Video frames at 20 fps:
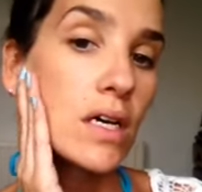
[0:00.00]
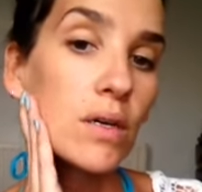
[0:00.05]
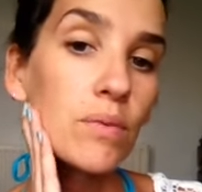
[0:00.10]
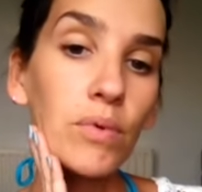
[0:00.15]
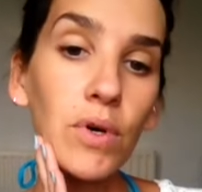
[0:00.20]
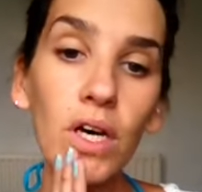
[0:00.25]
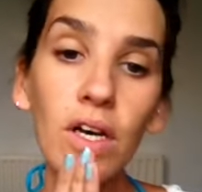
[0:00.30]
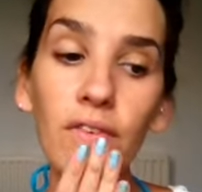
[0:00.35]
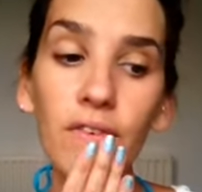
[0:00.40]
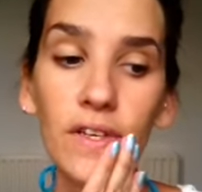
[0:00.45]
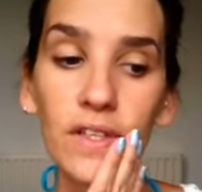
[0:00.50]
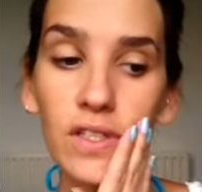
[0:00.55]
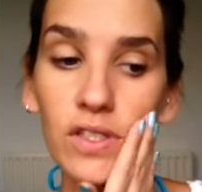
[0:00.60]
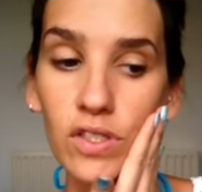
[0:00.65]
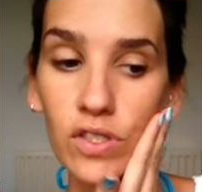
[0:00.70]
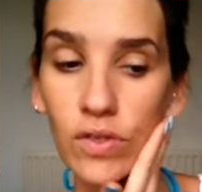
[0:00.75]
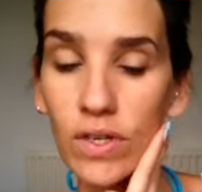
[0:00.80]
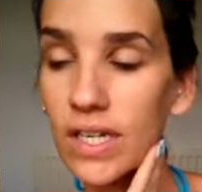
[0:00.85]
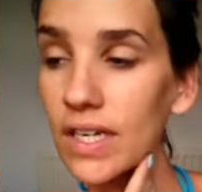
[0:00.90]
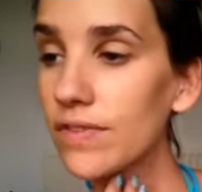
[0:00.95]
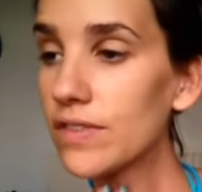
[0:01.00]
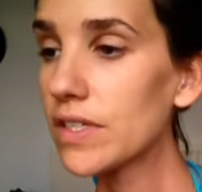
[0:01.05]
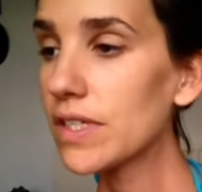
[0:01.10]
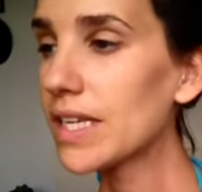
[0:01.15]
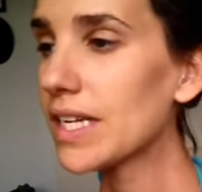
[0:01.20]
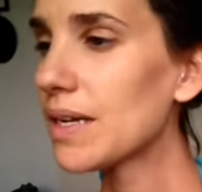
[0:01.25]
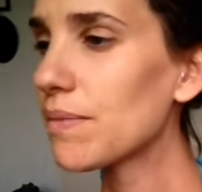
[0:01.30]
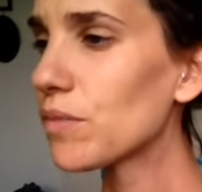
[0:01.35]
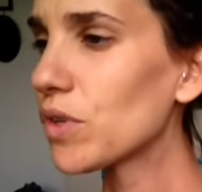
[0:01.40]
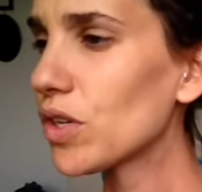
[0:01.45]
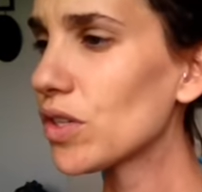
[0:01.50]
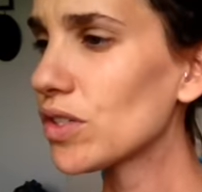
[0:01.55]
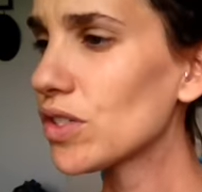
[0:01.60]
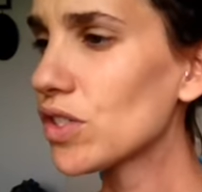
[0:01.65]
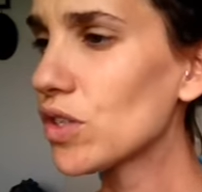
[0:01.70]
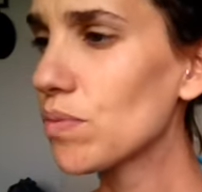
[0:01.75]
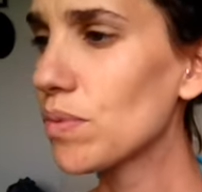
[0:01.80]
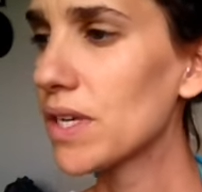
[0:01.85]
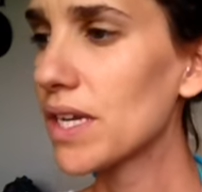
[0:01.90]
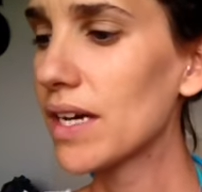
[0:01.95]
Perfect. Straight after that, I've
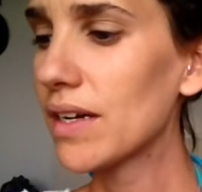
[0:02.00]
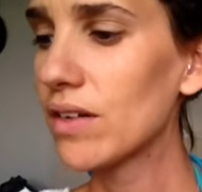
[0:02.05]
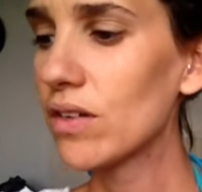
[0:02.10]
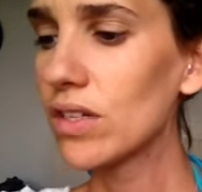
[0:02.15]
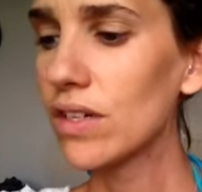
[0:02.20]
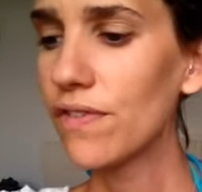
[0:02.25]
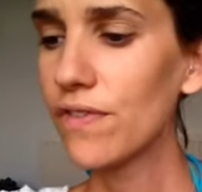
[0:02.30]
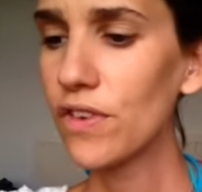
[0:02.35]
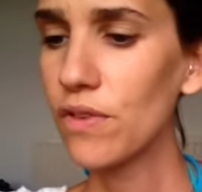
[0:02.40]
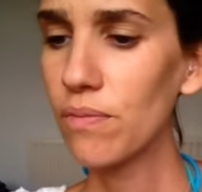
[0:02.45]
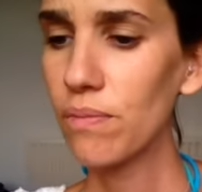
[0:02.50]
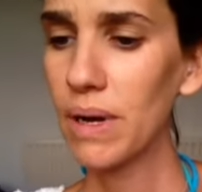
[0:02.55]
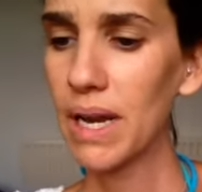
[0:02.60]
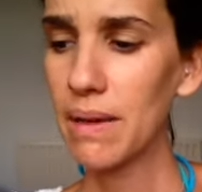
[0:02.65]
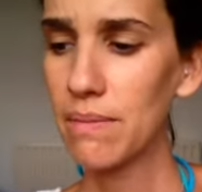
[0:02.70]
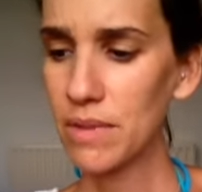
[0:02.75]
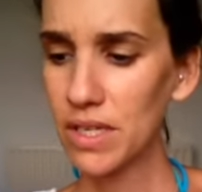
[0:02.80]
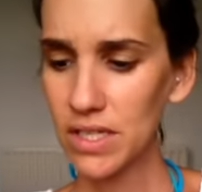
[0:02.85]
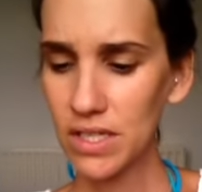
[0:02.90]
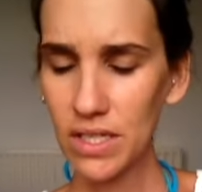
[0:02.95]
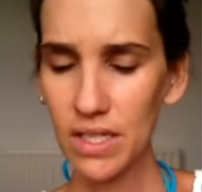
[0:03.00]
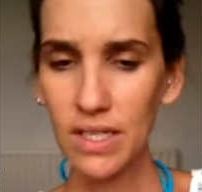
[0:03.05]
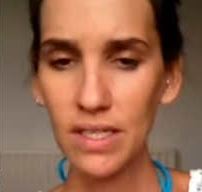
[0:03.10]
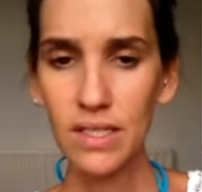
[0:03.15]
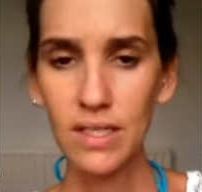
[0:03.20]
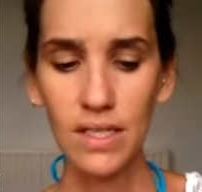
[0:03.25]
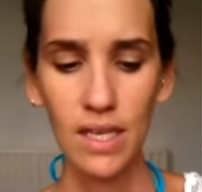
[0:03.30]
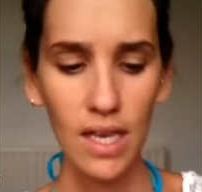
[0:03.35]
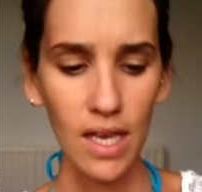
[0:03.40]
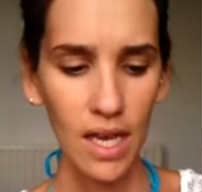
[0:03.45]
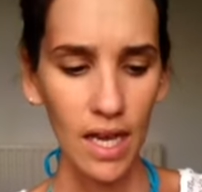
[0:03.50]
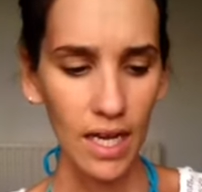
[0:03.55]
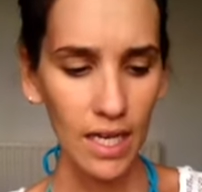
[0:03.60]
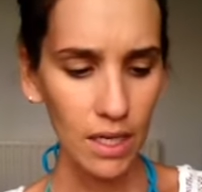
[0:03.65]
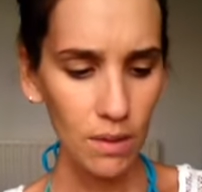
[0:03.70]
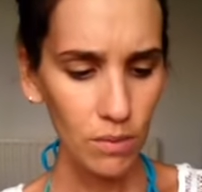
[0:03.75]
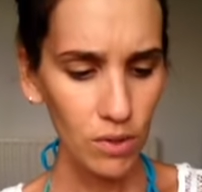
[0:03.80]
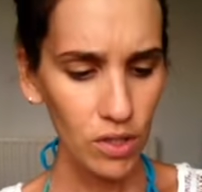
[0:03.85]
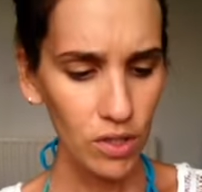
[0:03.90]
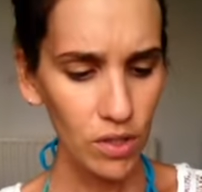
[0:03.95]
got a few blemishes, and
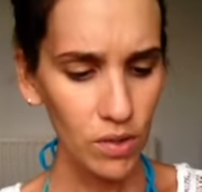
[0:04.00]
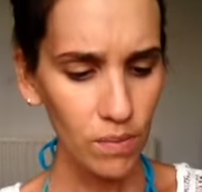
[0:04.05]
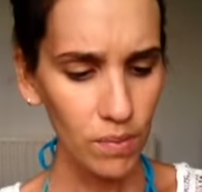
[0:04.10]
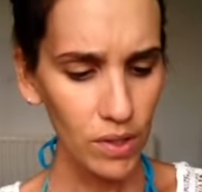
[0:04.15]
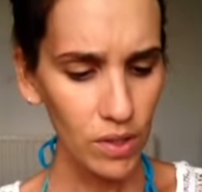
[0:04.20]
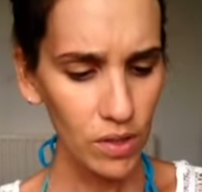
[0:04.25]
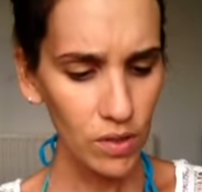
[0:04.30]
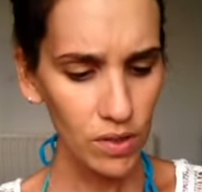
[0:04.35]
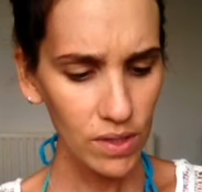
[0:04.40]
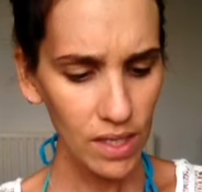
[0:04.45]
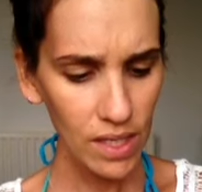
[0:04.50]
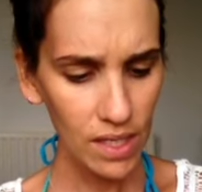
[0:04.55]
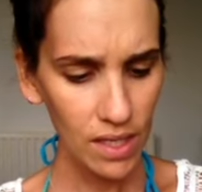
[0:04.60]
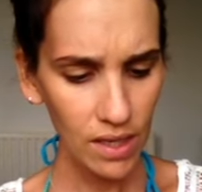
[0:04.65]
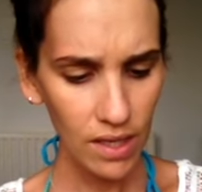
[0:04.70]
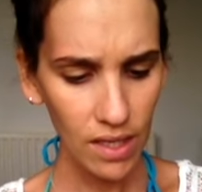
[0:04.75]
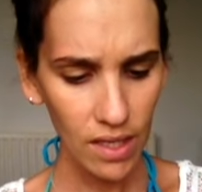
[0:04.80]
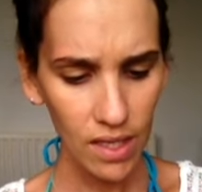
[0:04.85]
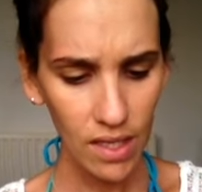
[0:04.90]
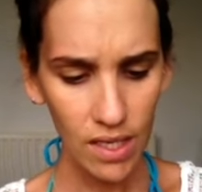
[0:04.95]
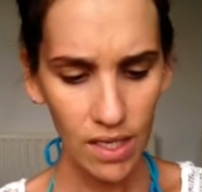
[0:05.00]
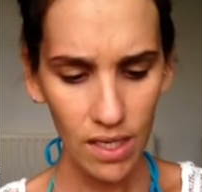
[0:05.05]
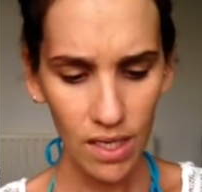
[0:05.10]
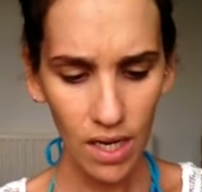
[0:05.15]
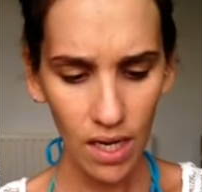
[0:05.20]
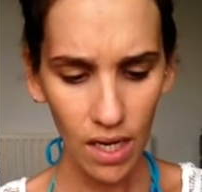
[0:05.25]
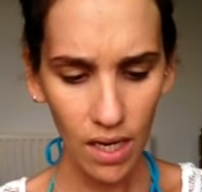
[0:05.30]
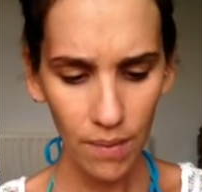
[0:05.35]
I'm going to be using the